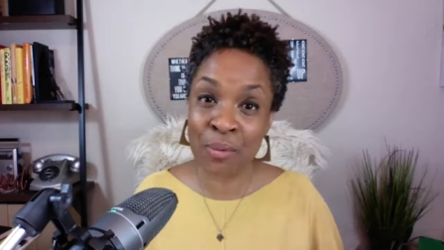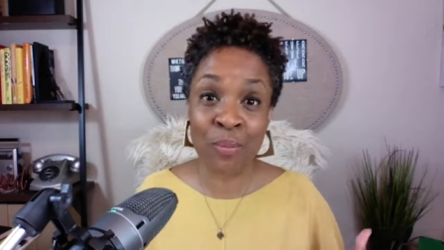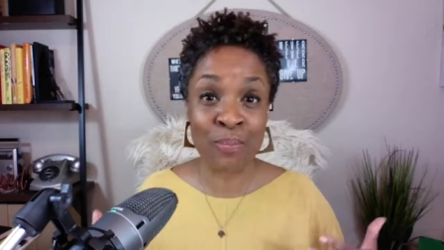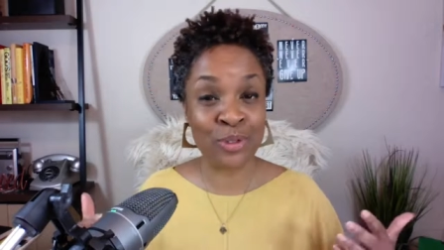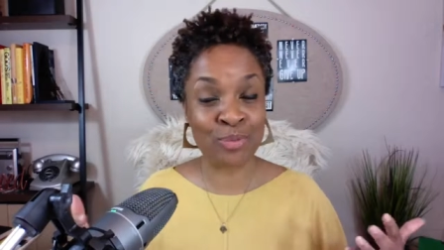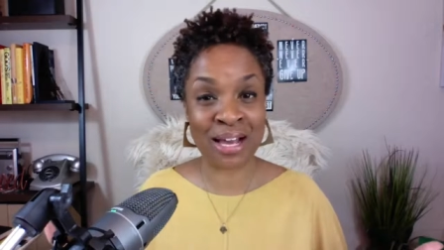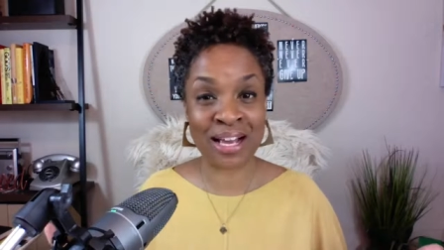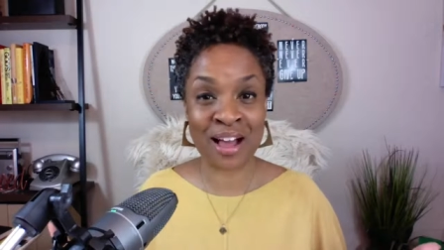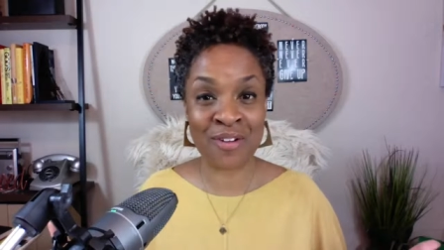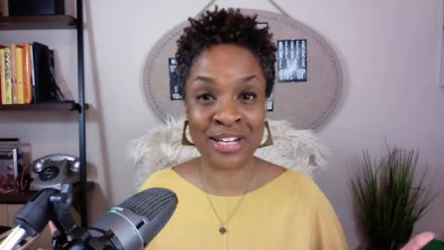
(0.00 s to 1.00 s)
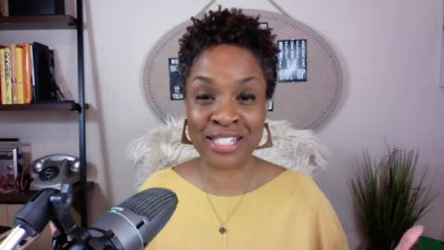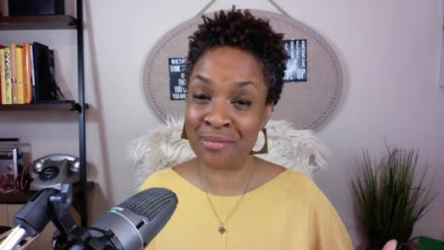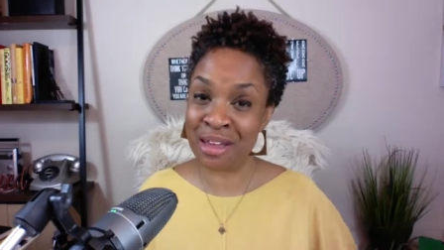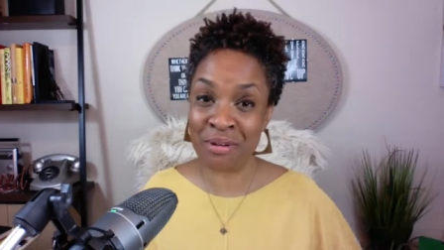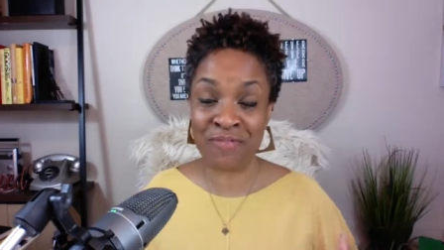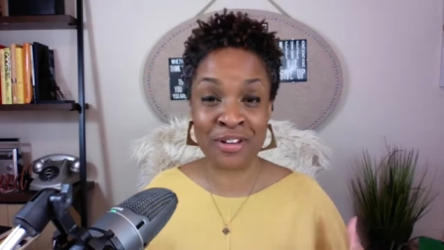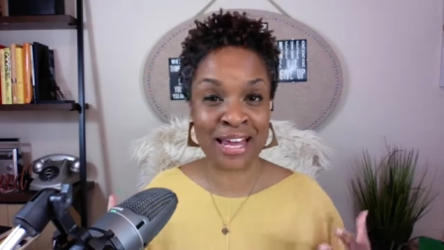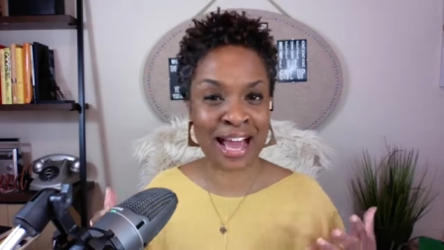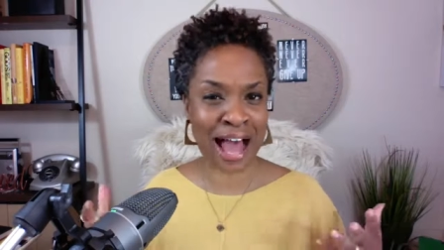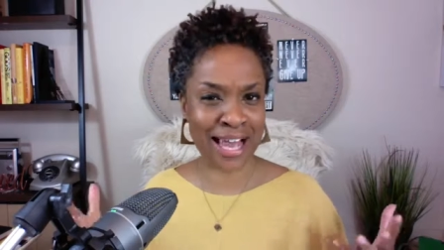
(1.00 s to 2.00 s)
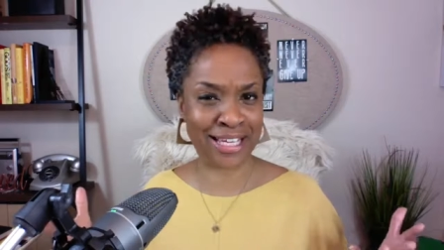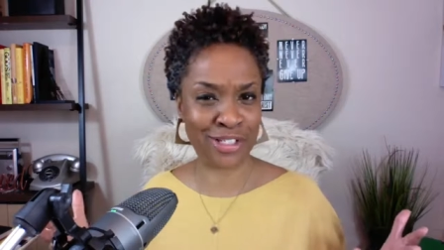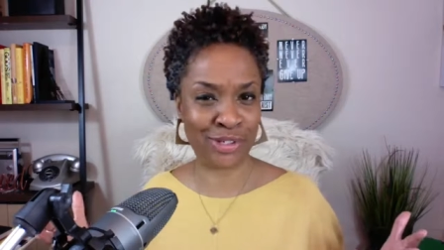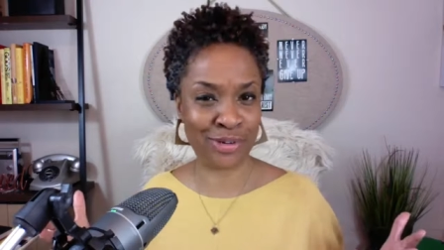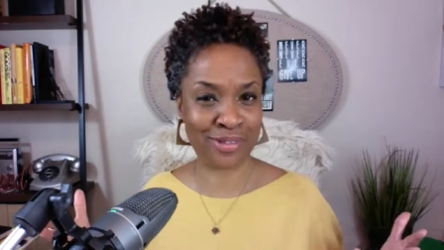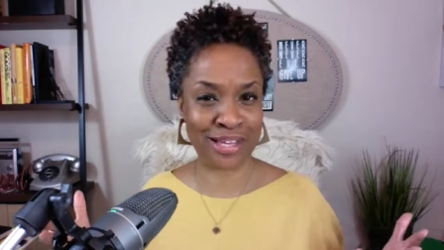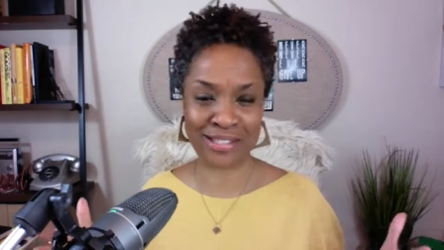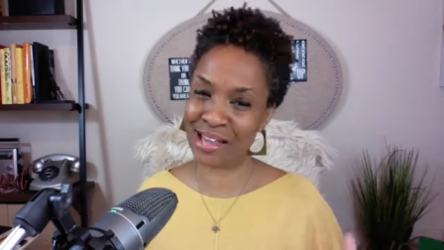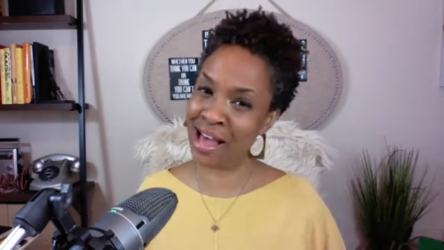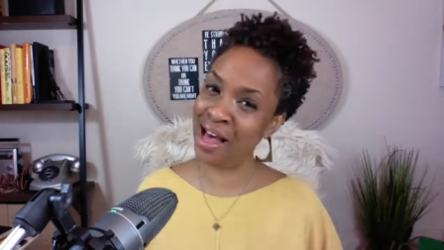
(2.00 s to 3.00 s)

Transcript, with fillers: that will boost my confidence to make me feel like I can do this.